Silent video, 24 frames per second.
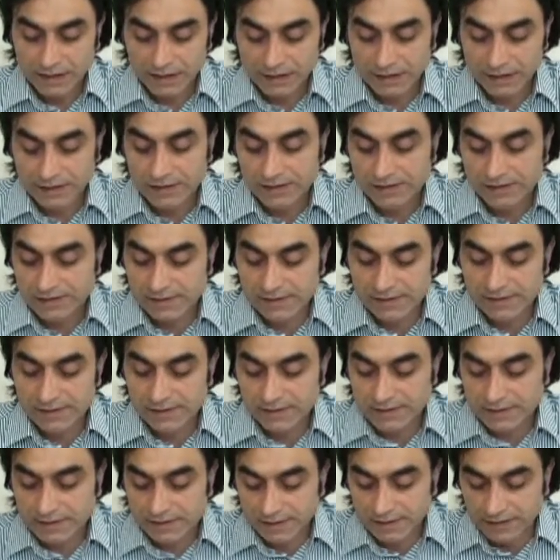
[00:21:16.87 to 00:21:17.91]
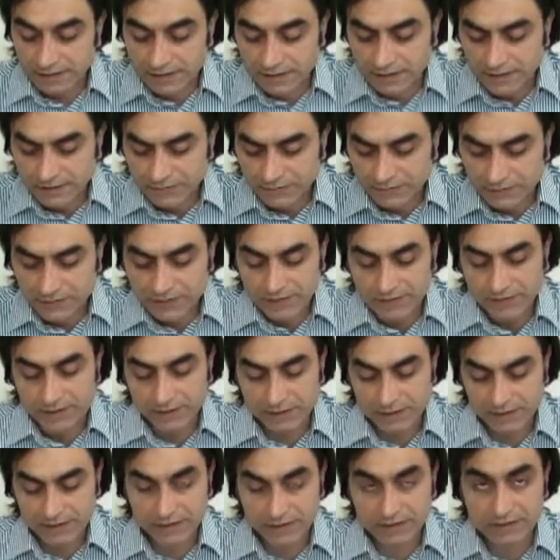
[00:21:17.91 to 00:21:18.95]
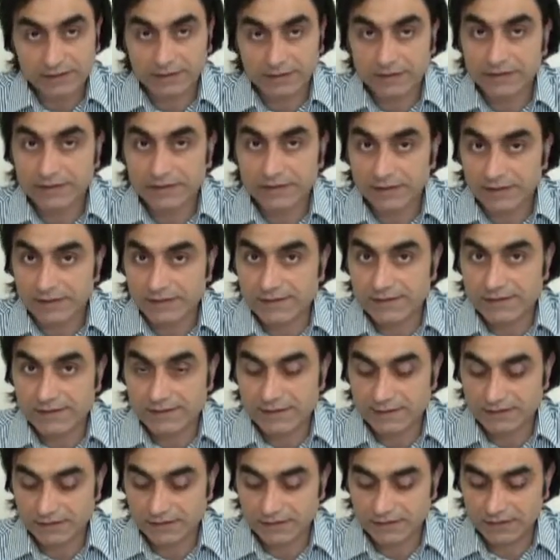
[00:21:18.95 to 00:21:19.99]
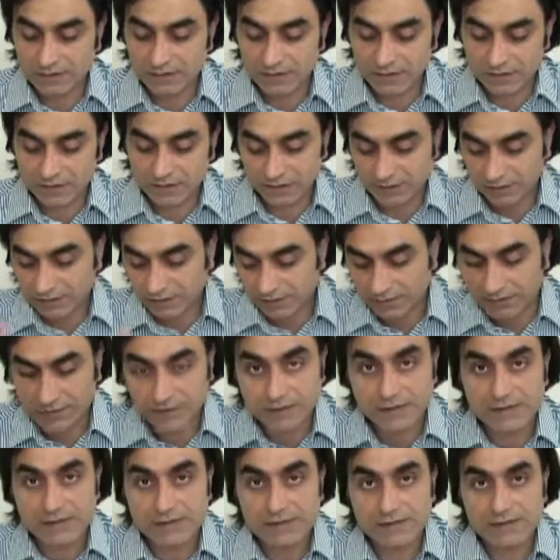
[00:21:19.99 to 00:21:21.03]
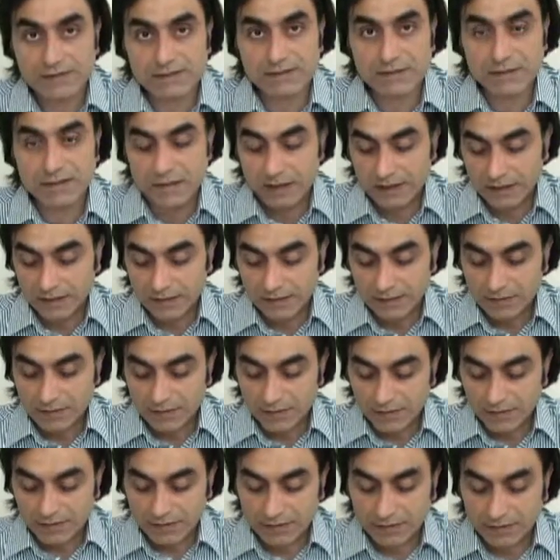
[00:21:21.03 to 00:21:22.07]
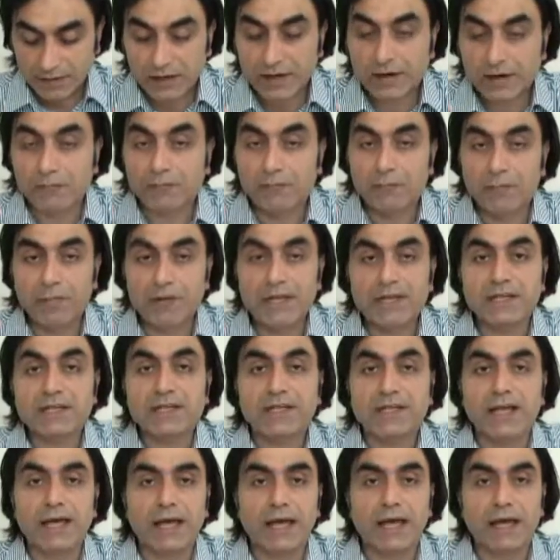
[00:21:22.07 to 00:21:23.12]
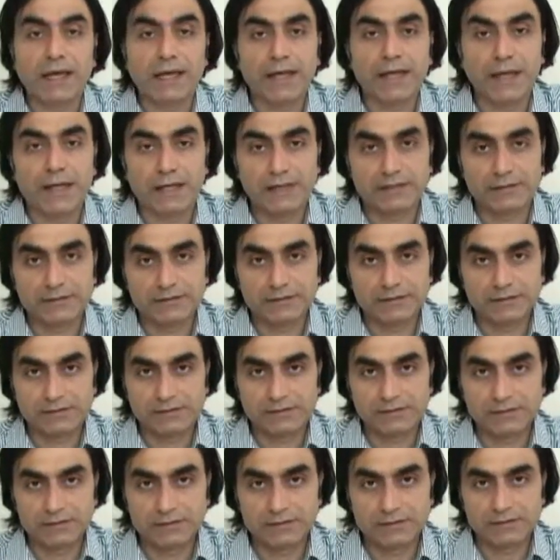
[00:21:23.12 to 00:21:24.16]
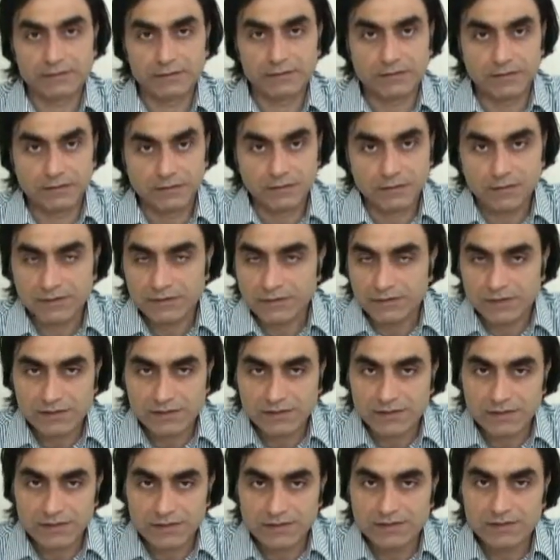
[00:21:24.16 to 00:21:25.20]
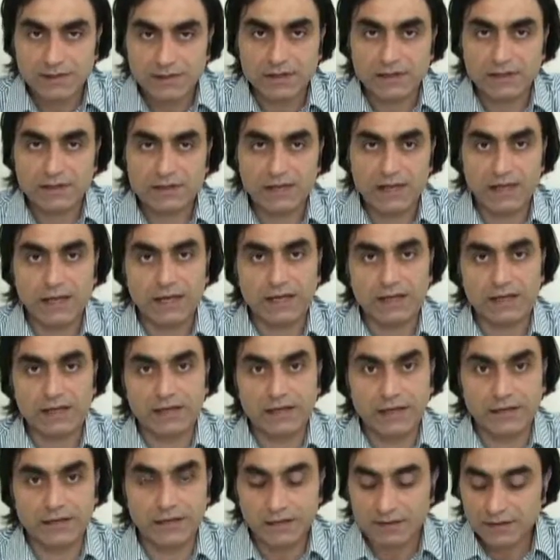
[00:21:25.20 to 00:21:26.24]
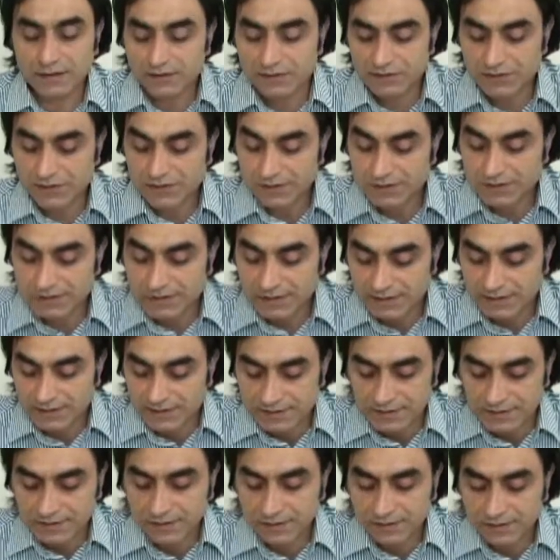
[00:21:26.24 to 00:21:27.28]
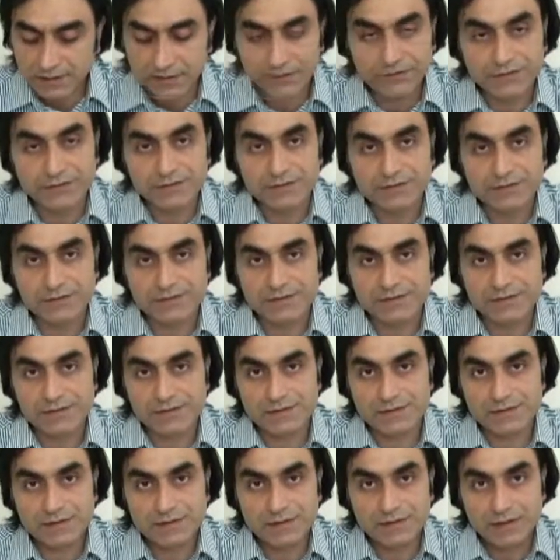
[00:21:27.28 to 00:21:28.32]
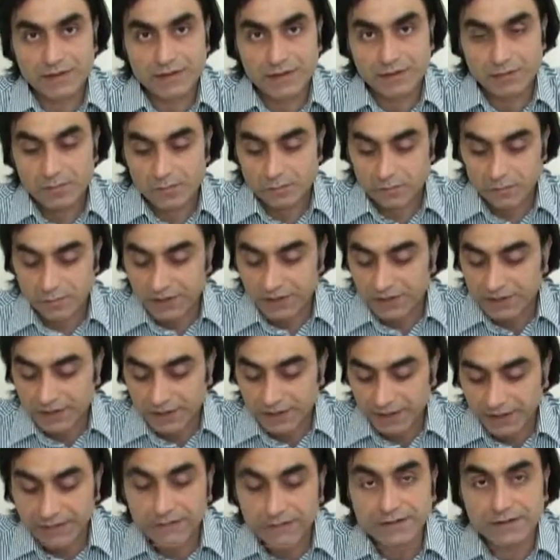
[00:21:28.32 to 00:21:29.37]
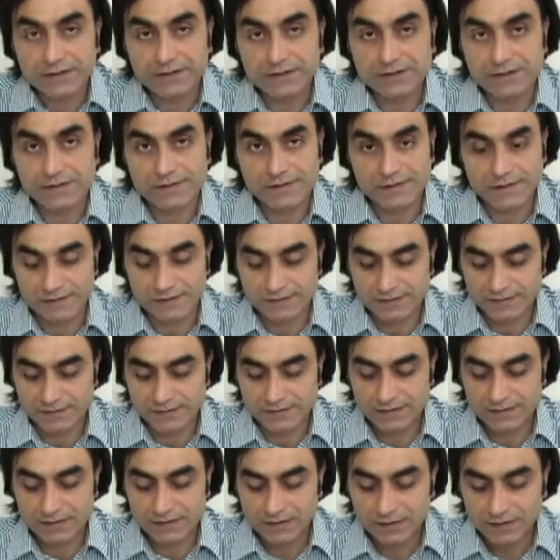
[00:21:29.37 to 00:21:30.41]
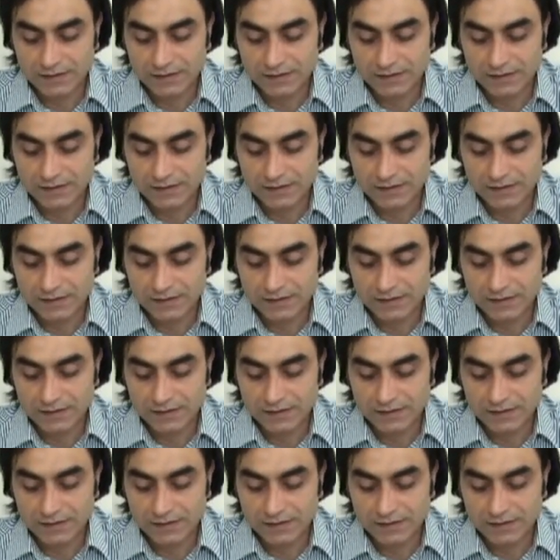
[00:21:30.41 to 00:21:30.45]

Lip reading: Allah says, inna fi dhalik, in this or in these, there are many ayat, not just a single ayah, not just a single evidence, many evidences.